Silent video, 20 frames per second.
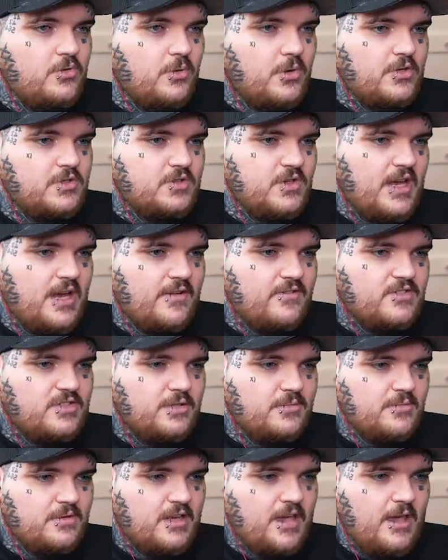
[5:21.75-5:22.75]
do also have
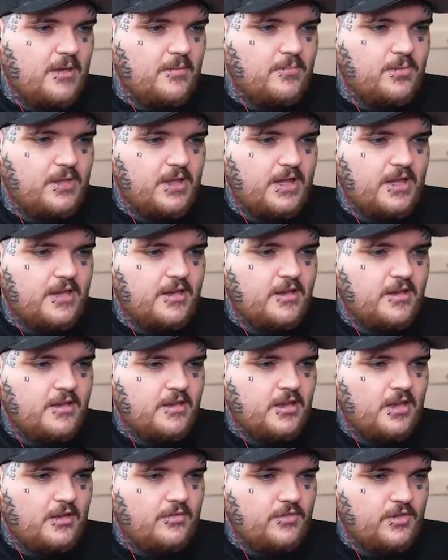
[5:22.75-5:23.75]
some gameplay
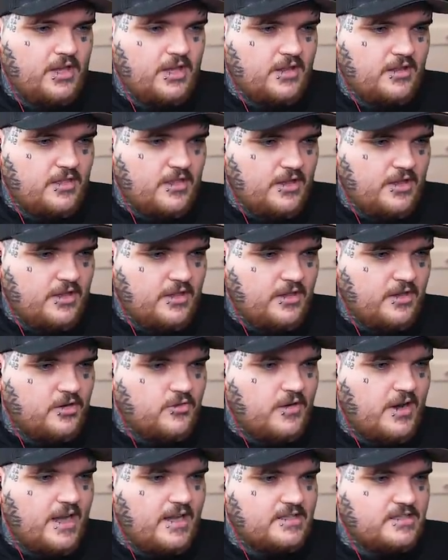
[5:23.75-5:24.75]
of like the
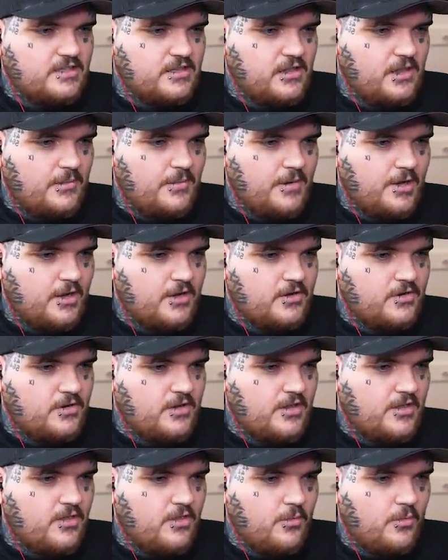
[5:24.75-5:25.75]
grass clipping
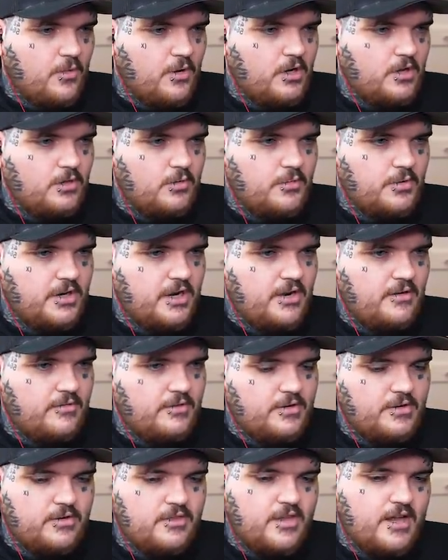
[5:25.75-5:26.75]
underneath the wall or
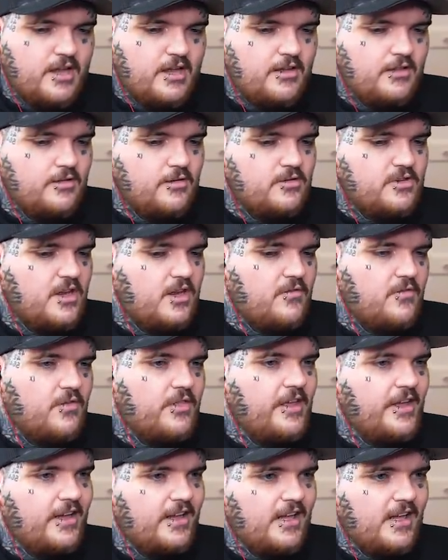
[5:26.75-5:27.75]
whatever. Thank you, Lotad, for
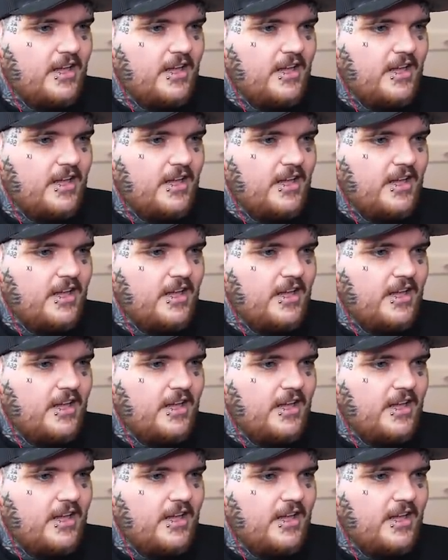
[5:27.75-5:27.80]
that